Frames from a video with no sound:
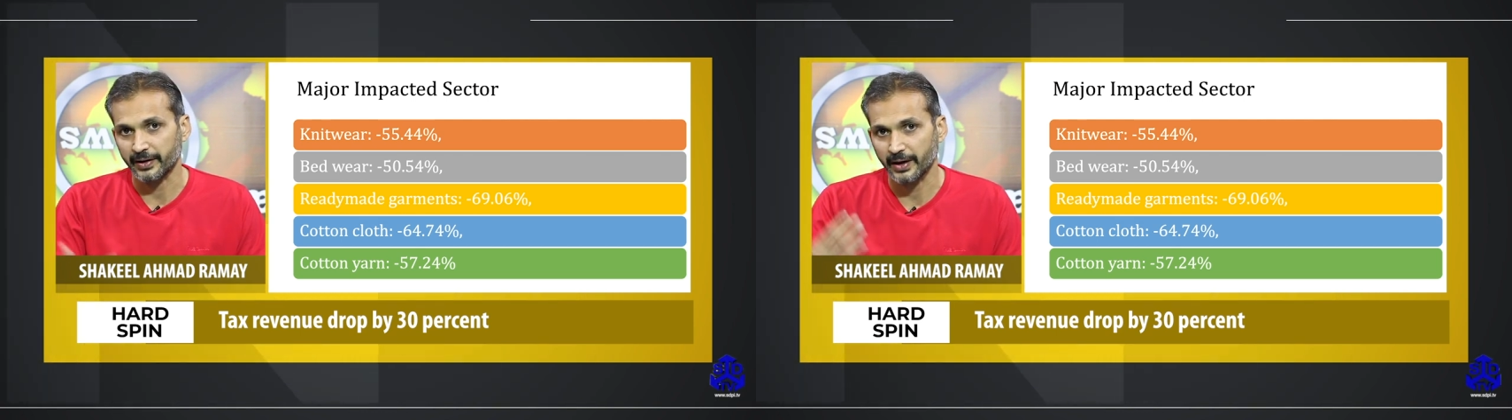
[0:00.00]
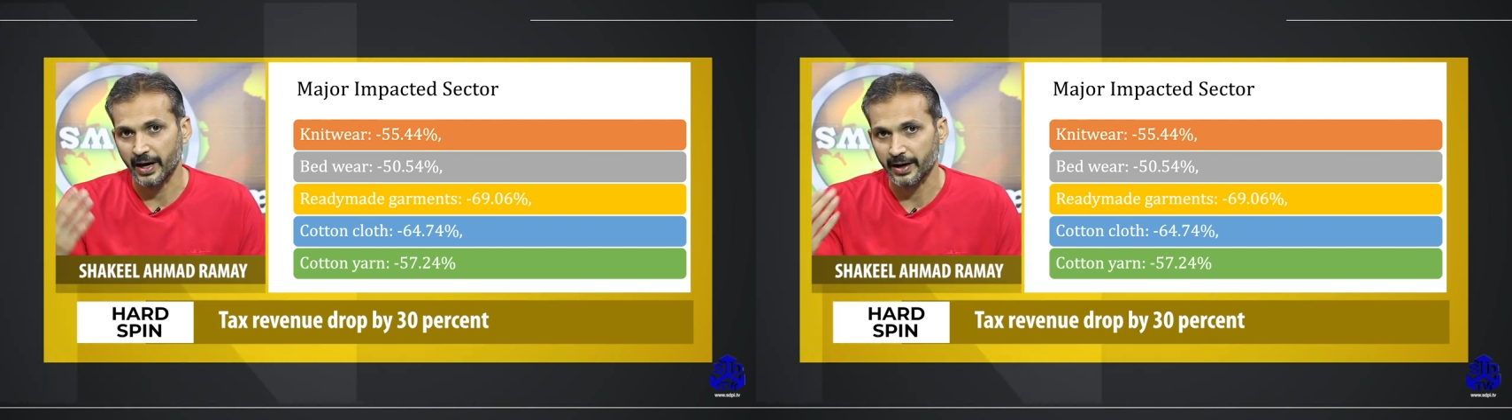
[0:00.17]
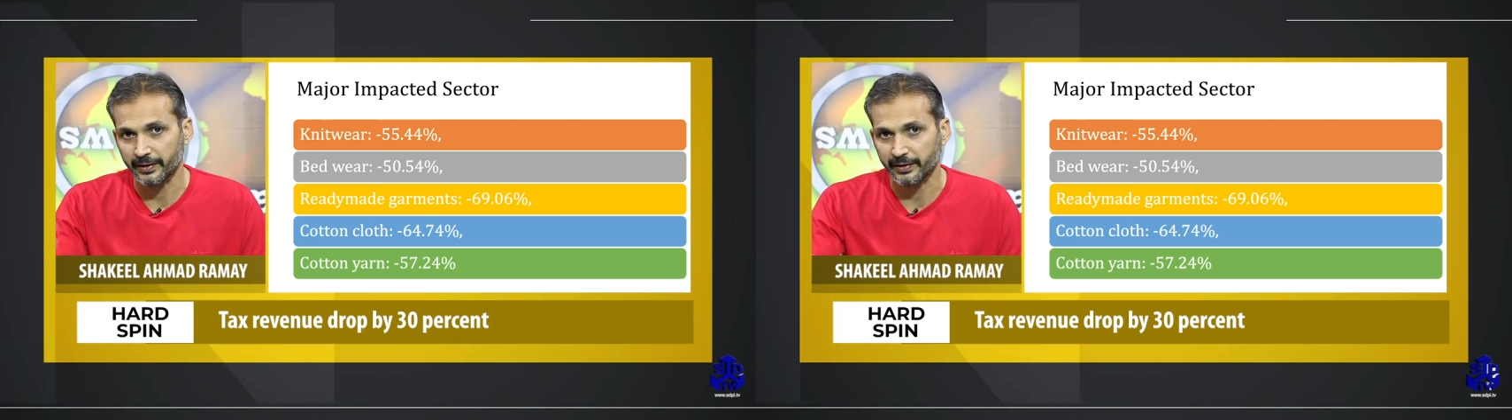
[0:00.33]

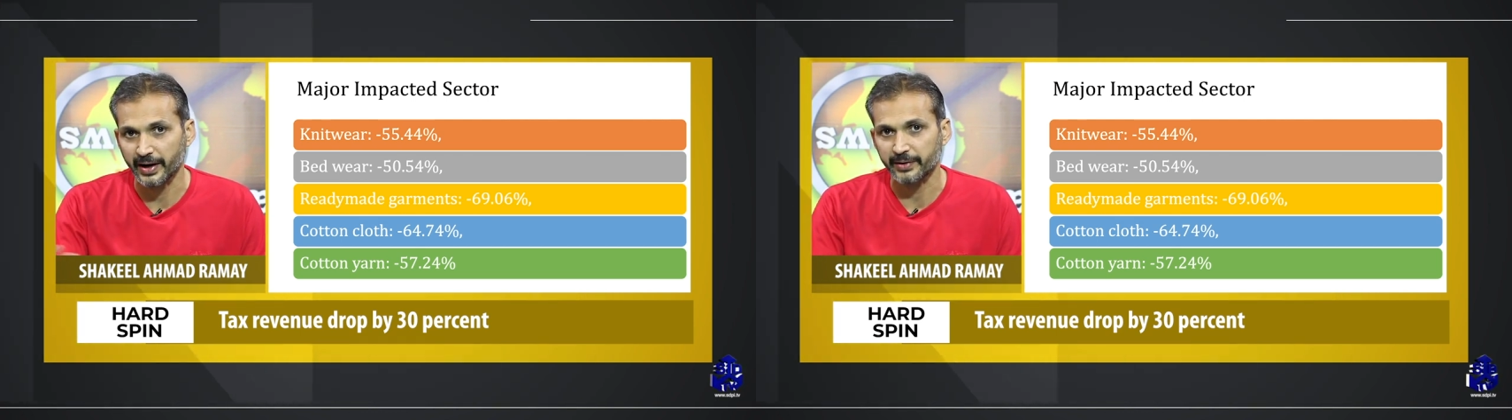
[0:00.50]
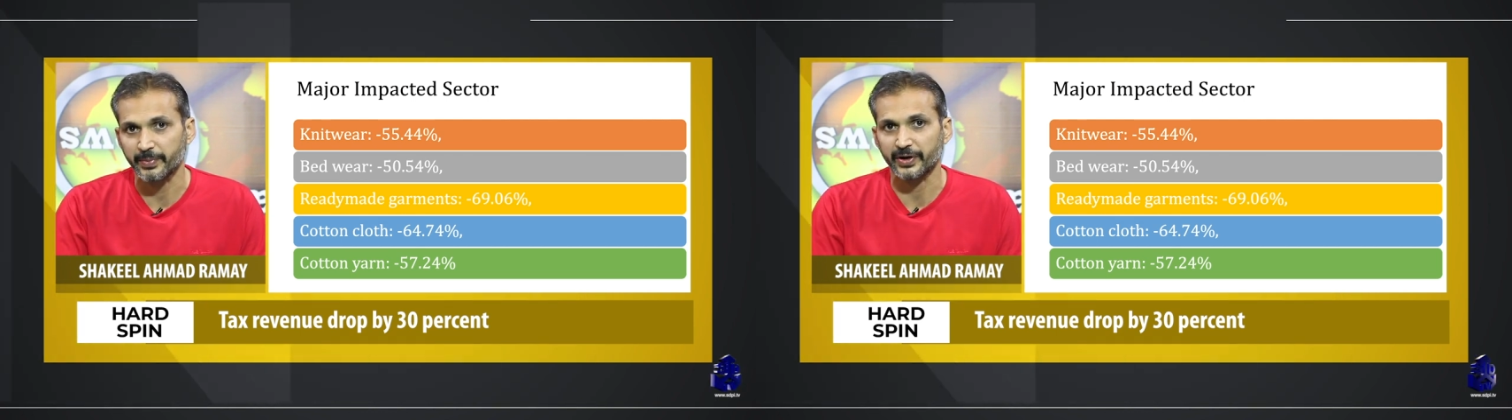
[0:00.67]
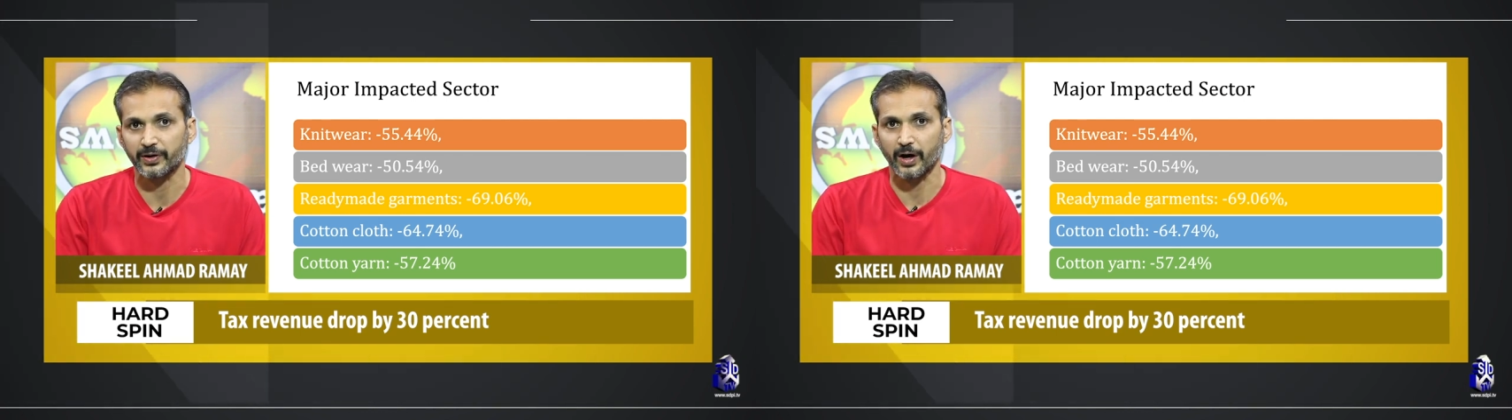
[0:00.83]
and
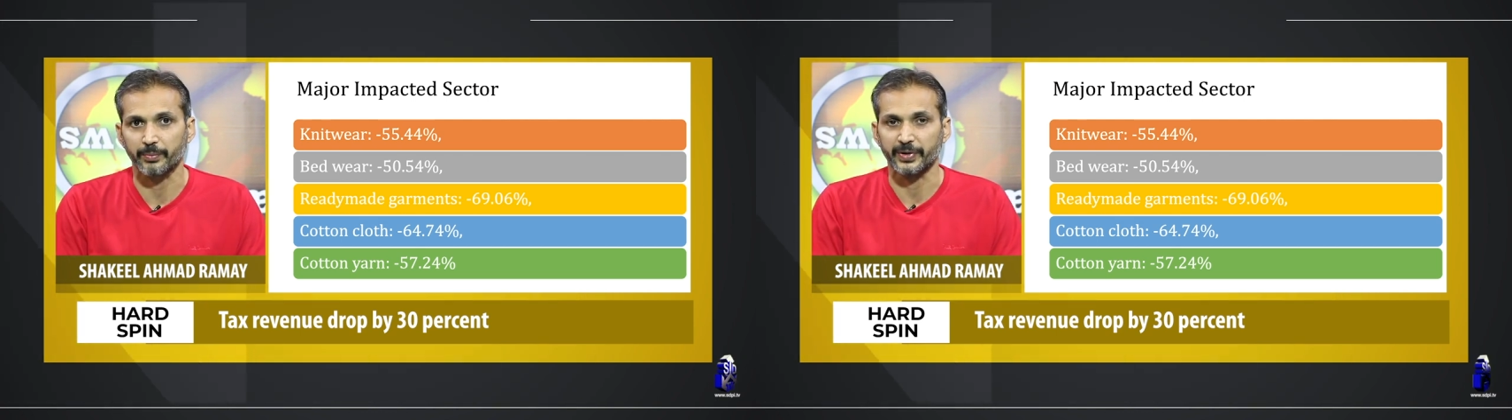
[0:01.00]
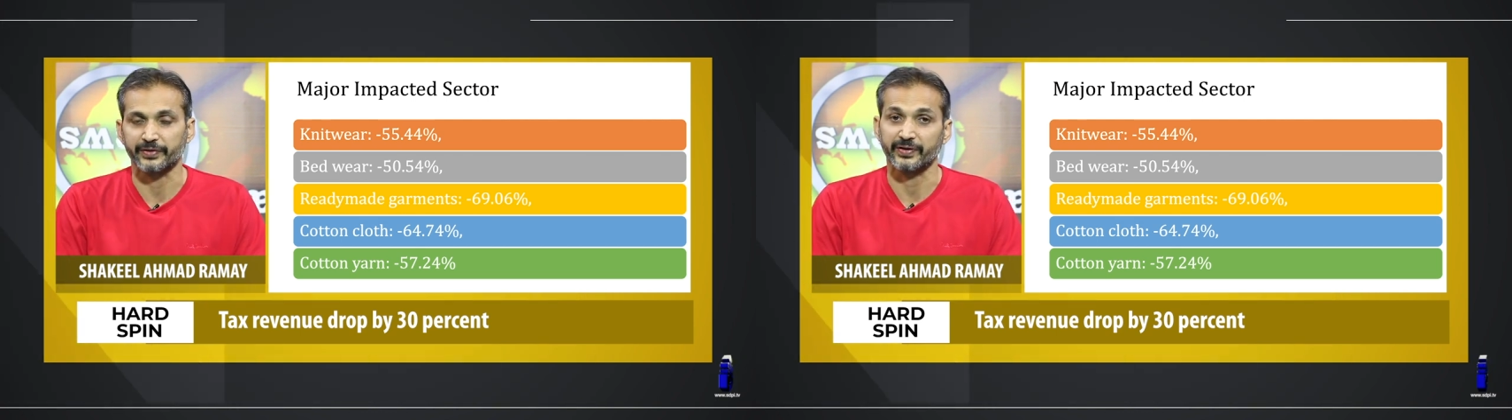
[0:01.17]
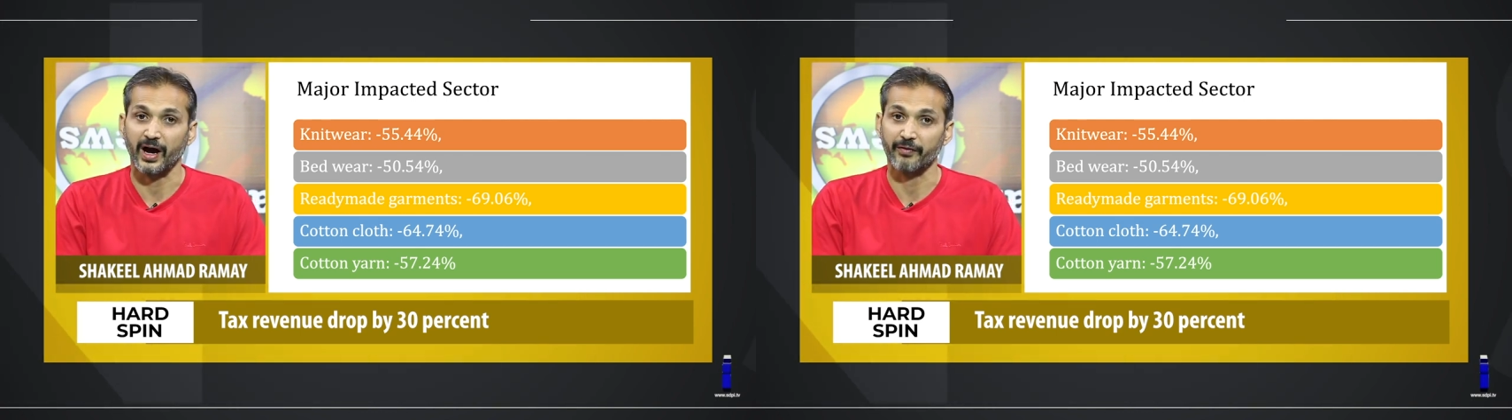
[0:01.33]
ready-made garments.